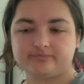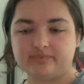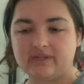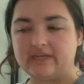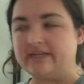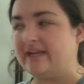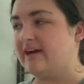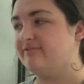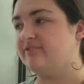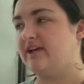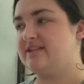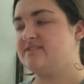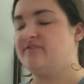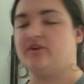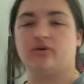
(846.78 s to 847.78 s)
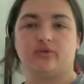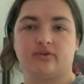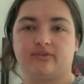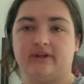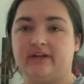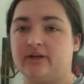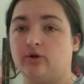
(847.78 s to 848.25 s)
Netflix if you don't want to
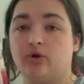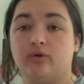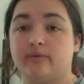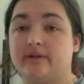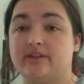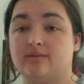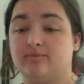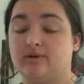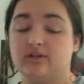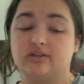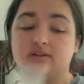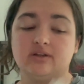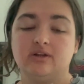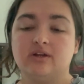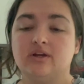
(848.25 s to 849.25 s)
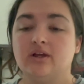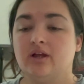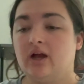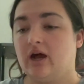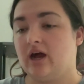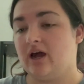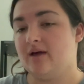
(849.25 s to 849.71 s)
read it, or read the book.
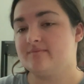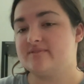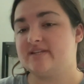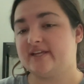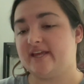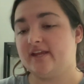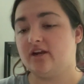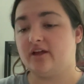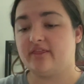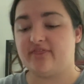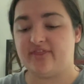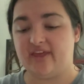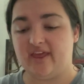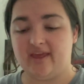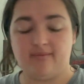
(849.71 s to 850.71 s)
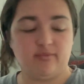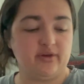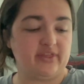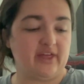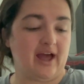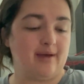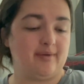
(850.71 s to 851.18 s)
Sticking on theme
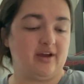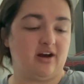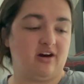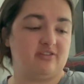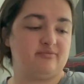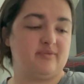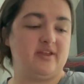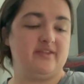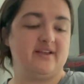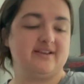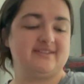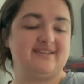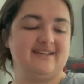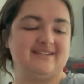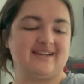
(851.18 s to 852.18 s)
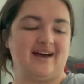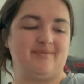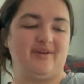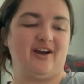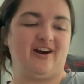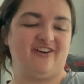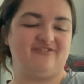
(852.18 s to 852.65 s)
with Abby Hoffman. This is
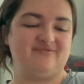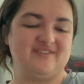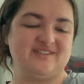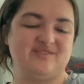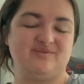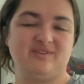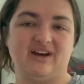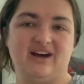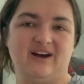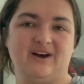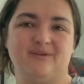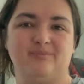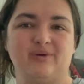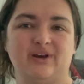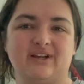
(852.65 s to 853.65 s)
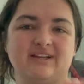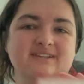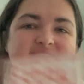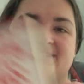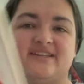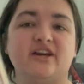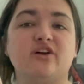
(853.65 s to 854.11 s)
Abby Hoffman's book.
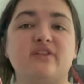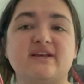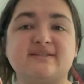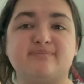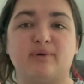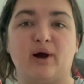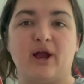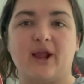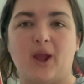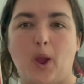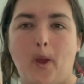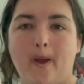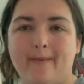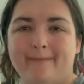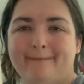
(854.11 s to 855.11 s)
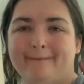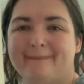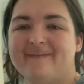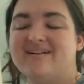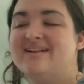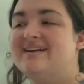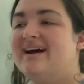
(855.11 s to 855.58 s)
Steal this book.
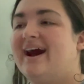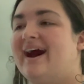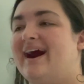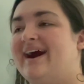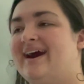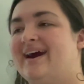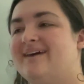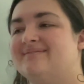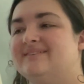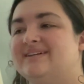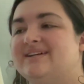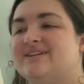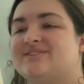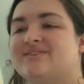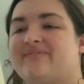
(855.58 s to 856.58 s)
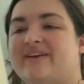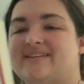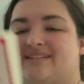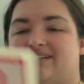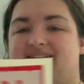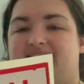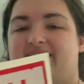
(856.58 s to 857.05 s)
So
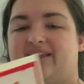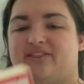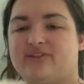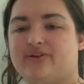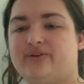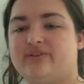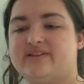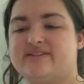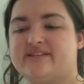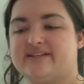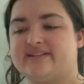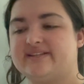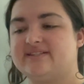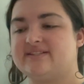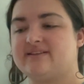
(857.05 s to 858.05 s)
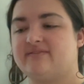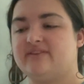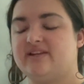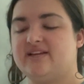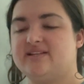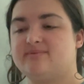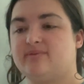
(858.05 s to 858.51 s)
basically, through the 60s and
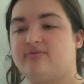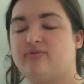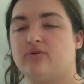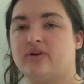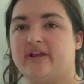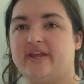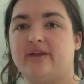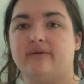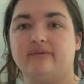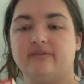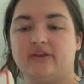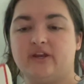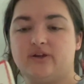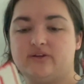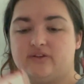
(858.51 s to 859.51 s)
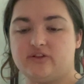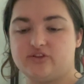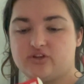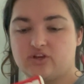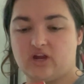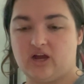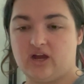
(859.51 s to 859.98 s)
70s, before he, did
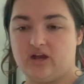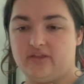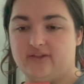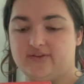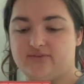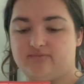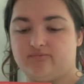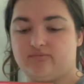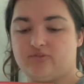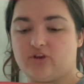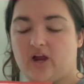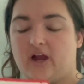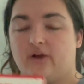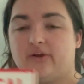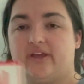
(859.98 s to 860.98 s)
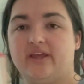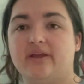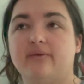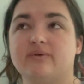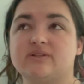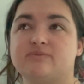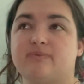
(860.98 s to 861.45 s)
the trial, he
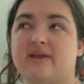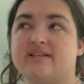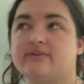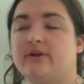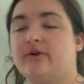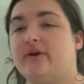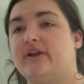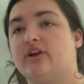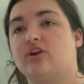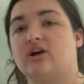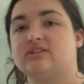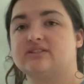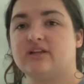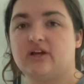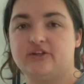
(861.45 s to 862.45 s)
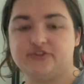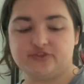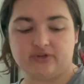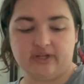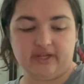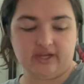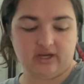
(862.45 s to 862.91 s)
was basically going across the
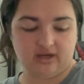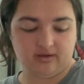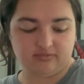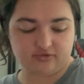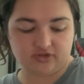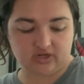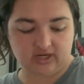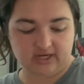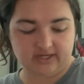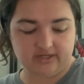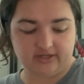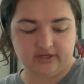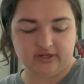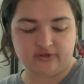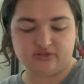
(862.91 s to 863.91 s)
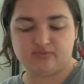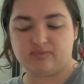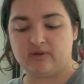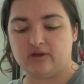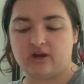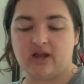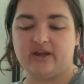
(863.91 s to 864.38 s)
country, trying to,
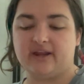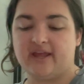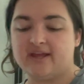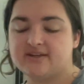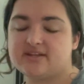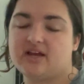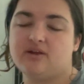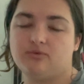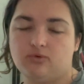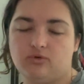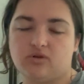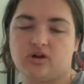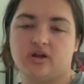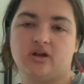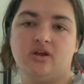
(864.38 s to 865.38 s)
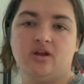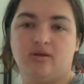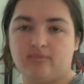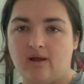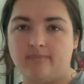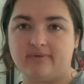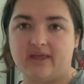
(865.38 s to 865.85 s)
spread anti-war
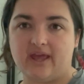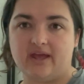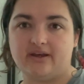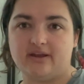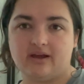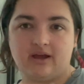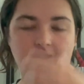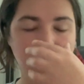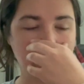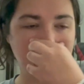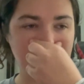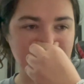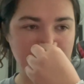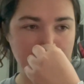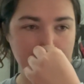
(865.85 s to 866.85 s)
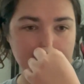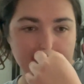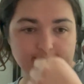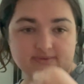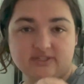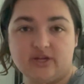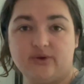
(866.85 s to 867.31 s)
propaganda. And he
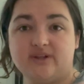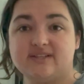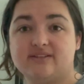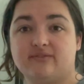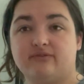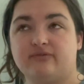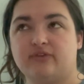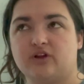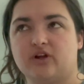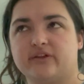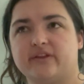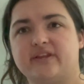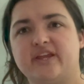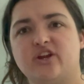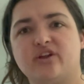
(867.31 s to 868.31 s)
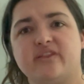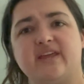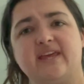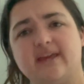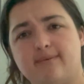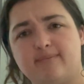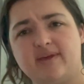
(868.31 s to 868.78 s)
was known for the leader of the
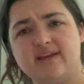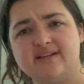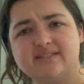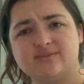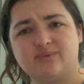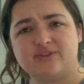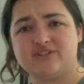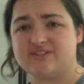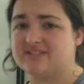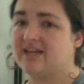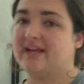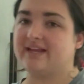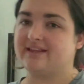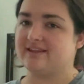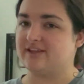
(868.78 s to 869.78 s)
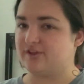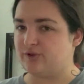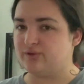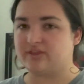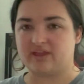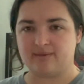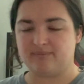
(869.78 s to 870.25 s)
Yippies, which is like the
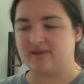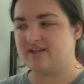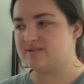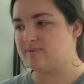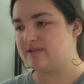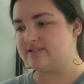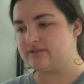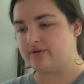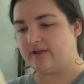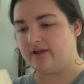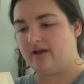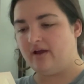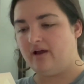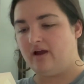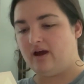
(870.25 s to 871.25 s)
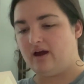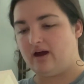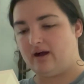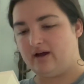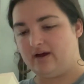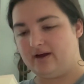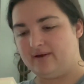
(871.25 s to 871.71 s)
youth hippies, basically.
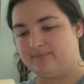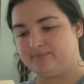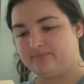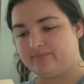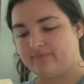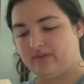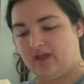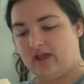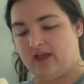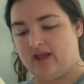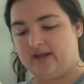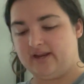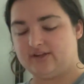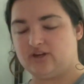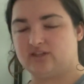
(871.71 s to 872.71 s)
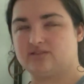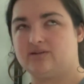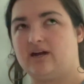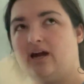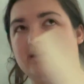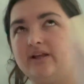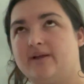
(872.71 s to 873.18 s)
And he talks about
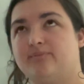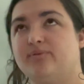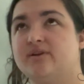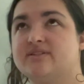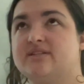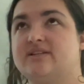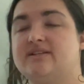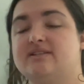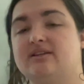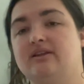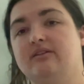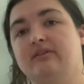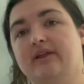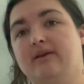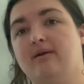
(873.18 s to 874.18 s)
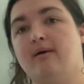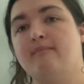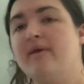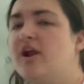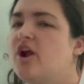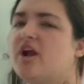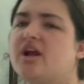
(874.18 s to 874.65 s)
how like prison is like
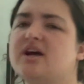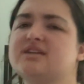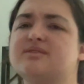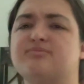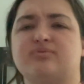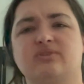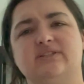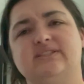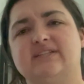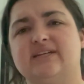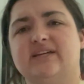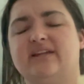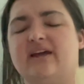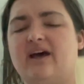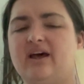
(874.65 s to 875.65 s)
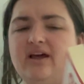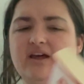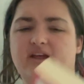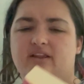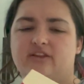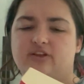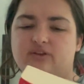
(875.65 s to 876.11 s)
America is a prison,
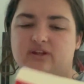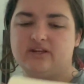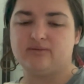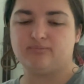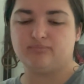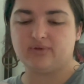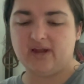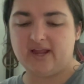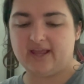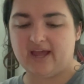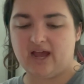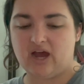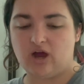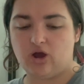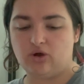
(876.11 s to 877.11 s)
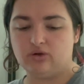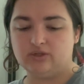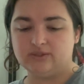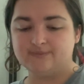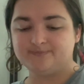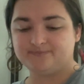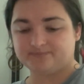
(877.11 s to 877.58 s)
and you need to break out.
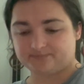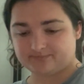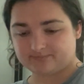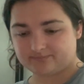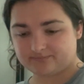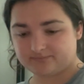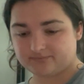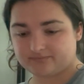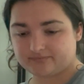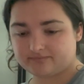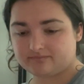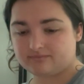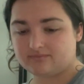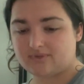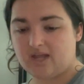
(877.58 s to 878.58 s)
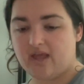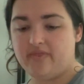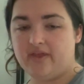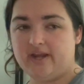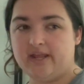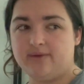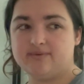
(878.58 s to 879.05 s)
And
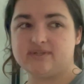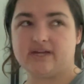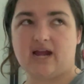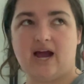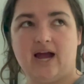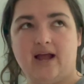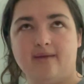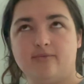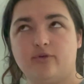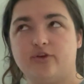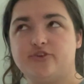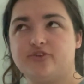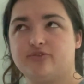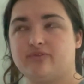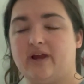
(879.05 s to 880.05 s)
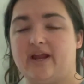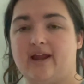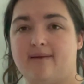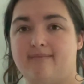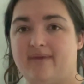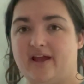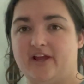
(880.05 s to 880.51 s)
then he was like, I'm going to write a
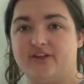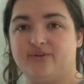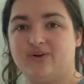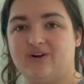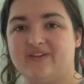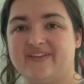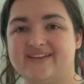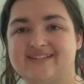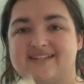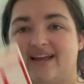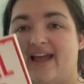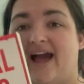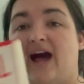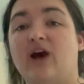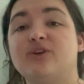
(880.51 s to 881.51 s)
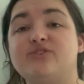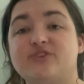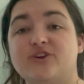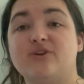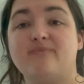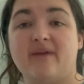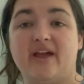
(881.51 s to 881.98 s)
manual. This is a
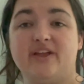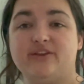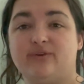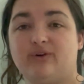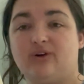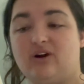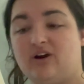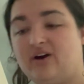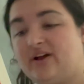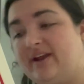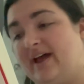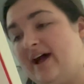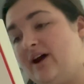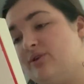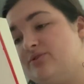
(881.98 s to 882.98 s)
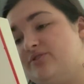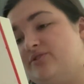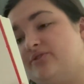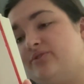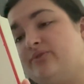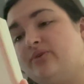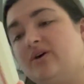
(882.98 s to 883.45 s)
how-to manual on how
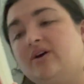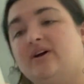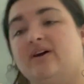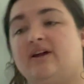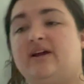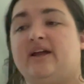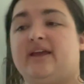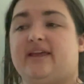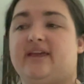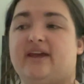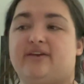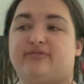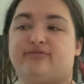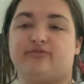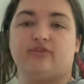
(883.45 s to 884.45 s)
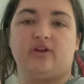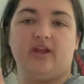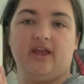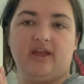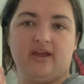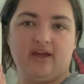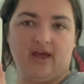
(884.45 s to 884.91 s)
to get
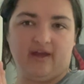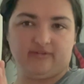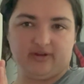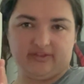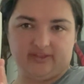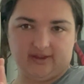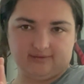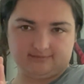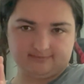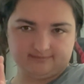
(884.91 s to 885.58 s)
free everything.